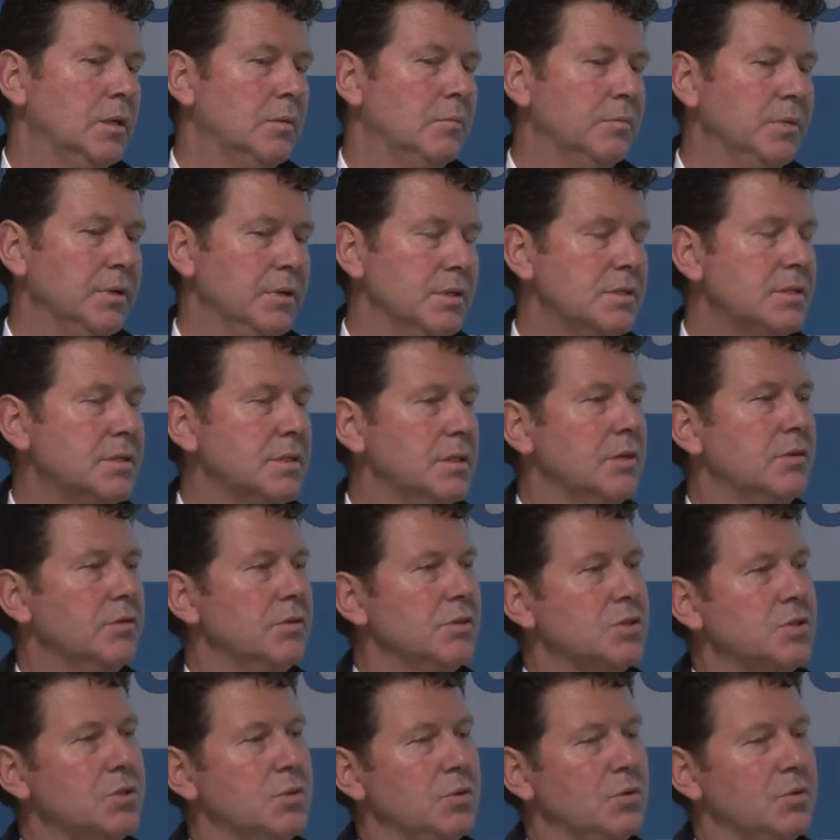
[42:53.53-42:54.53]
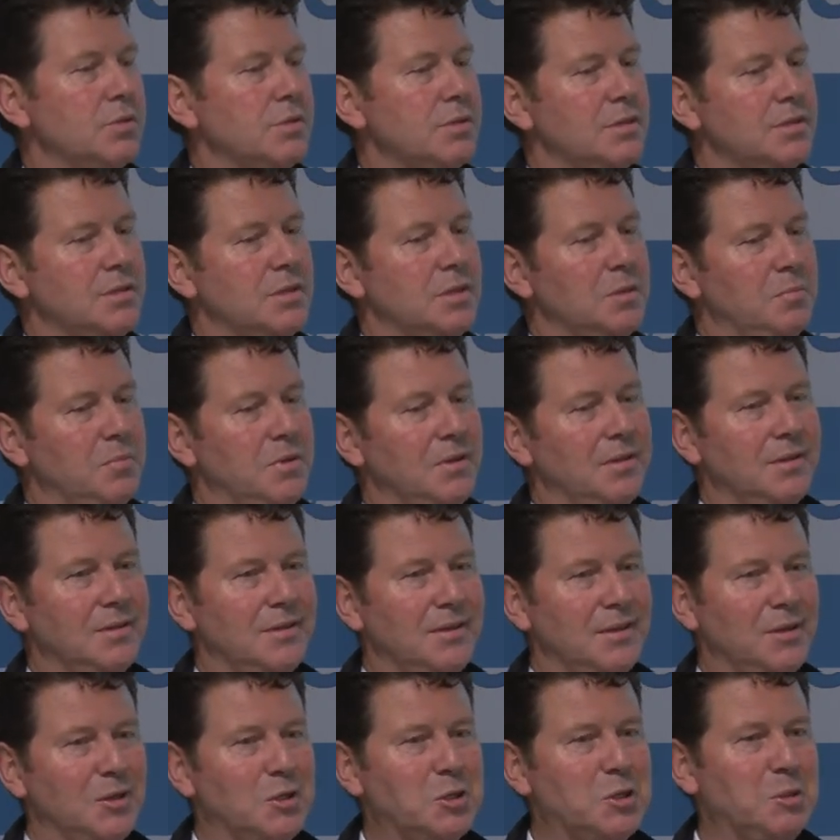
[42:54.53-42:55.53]
But the secret sauce is the
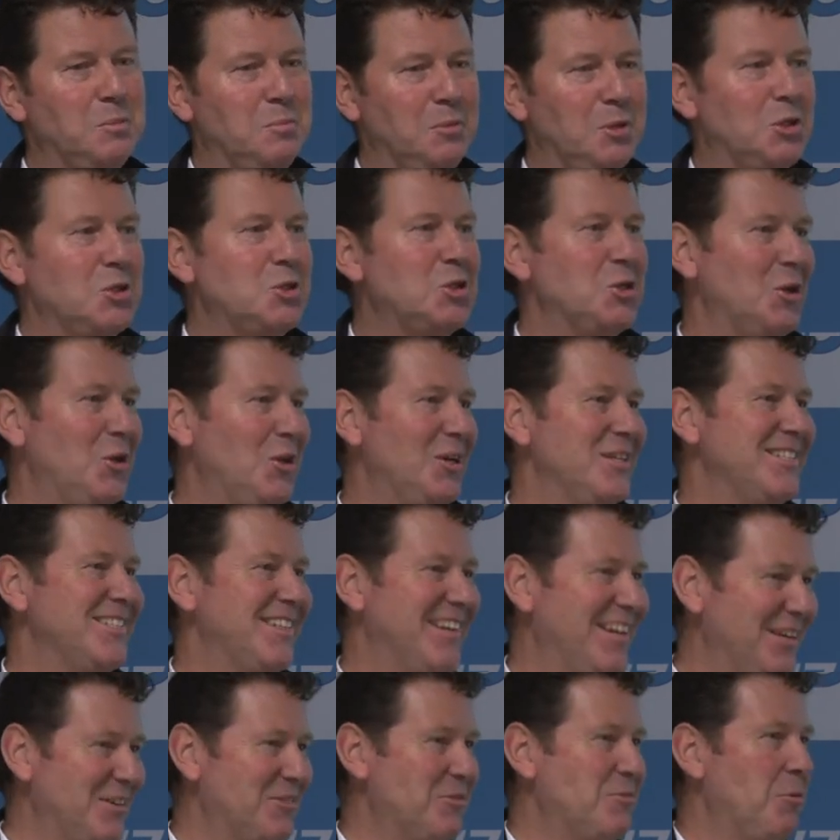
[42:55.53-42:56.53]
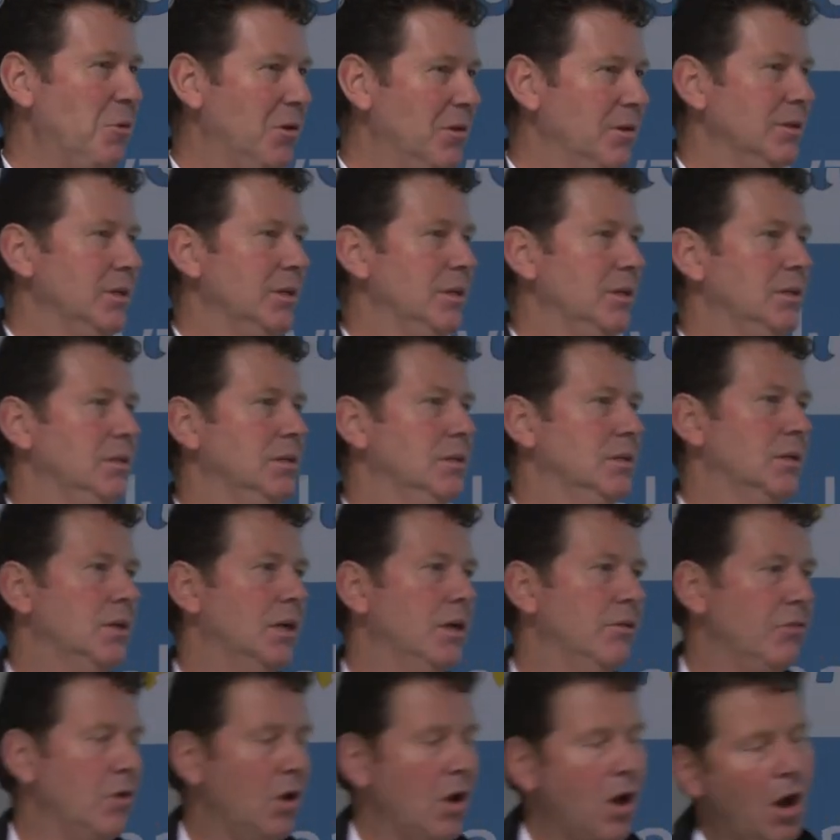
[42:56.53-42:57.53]
ability to commercialise data quality.
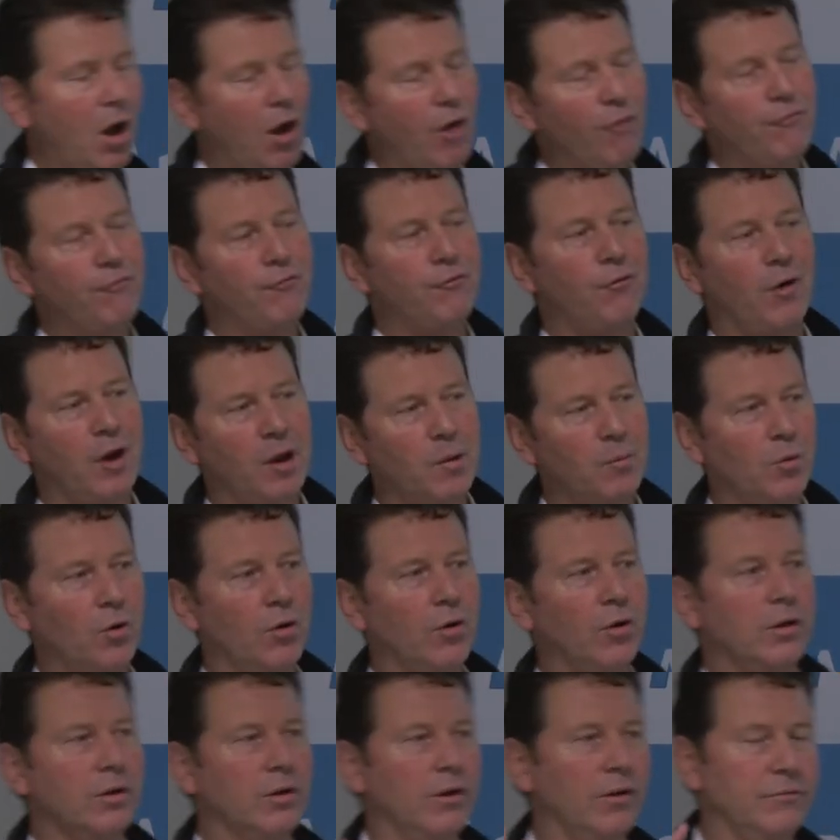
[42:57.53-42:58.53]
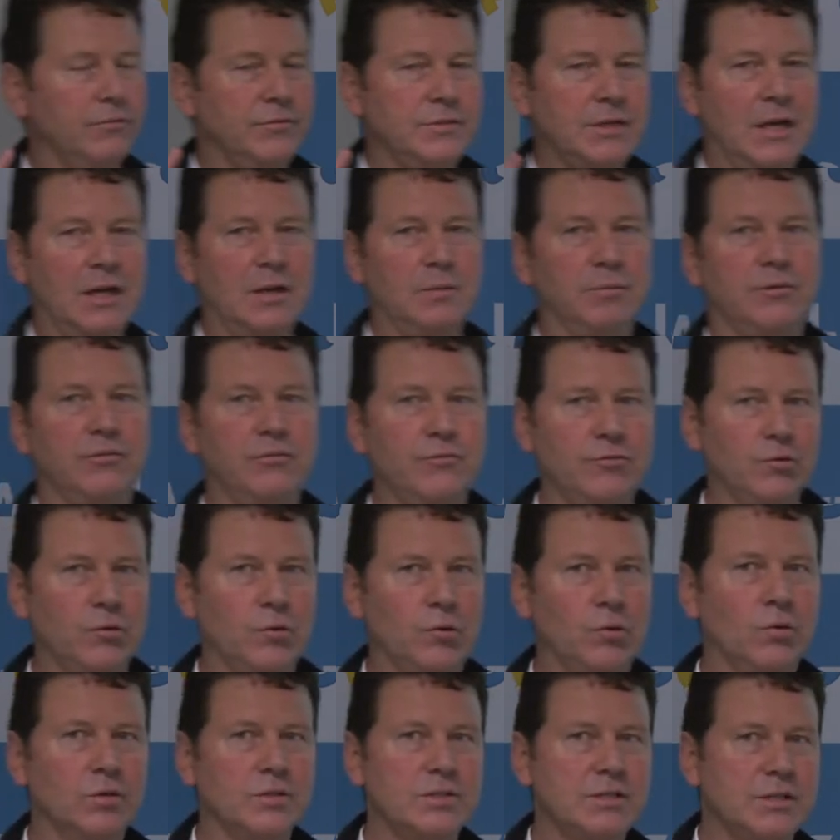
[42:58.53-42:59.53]
I've got a whole framework. I've done it
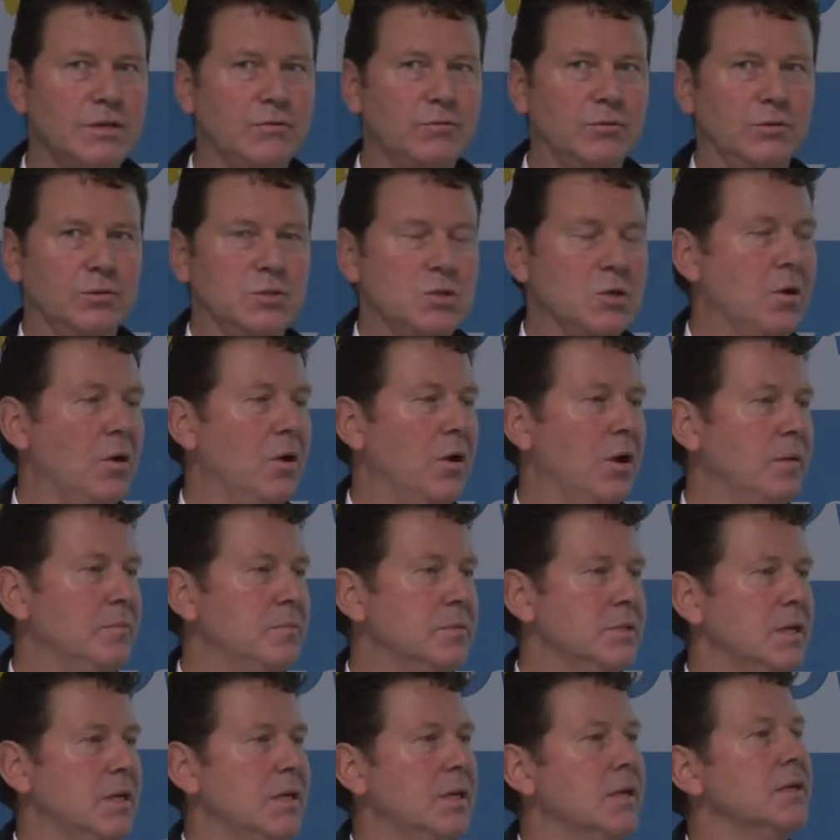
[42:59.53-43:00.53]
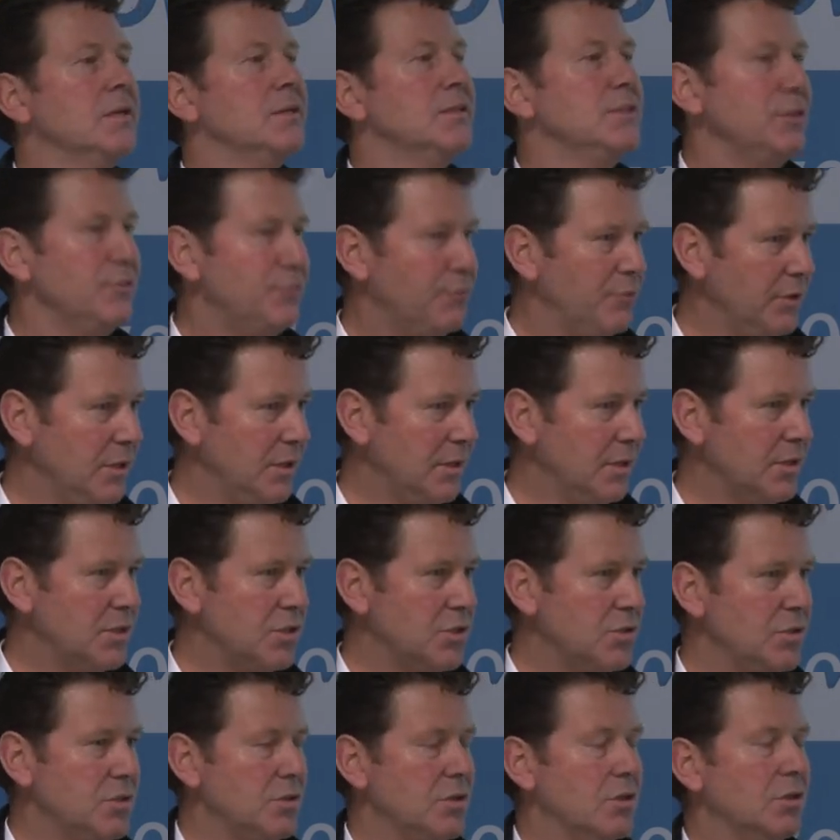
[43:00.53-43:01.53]
before several times, different
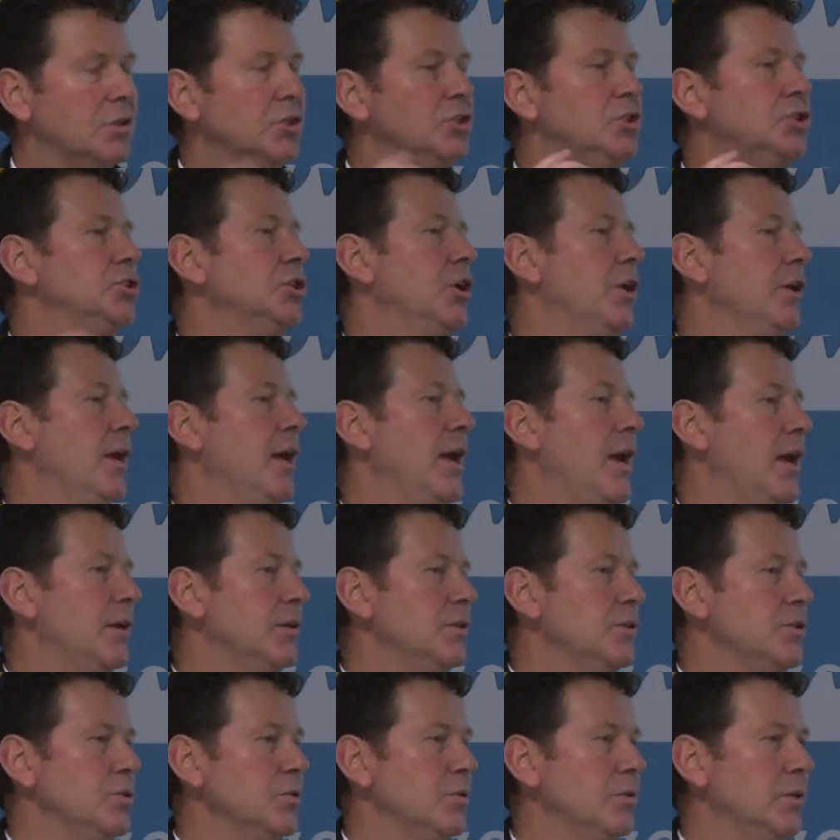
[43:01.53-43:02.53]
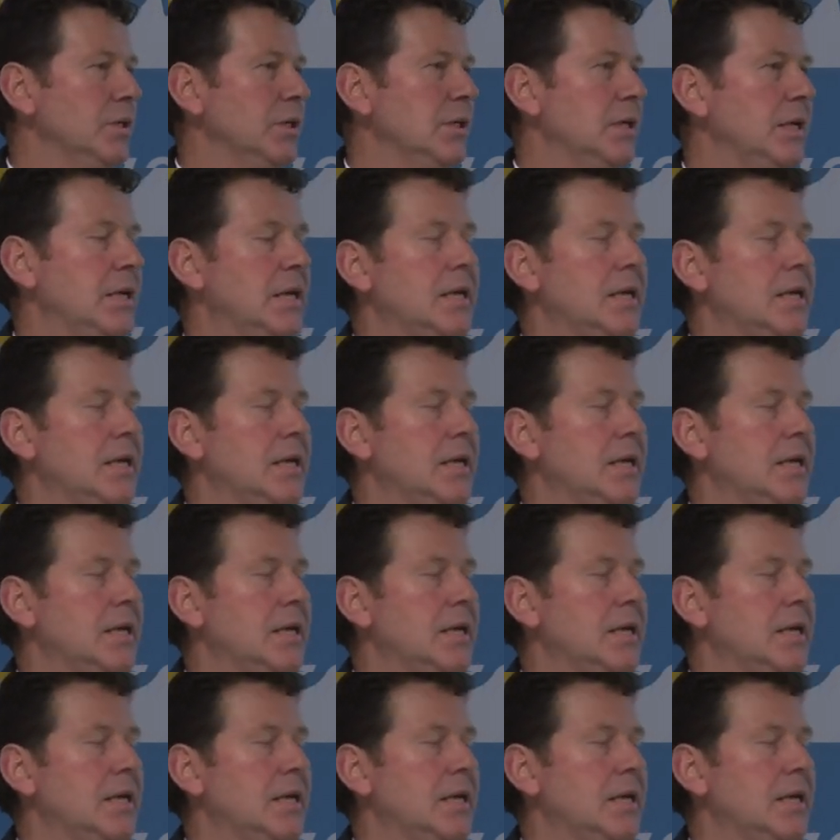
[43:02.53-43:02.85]
industries, and I can show you how to do it.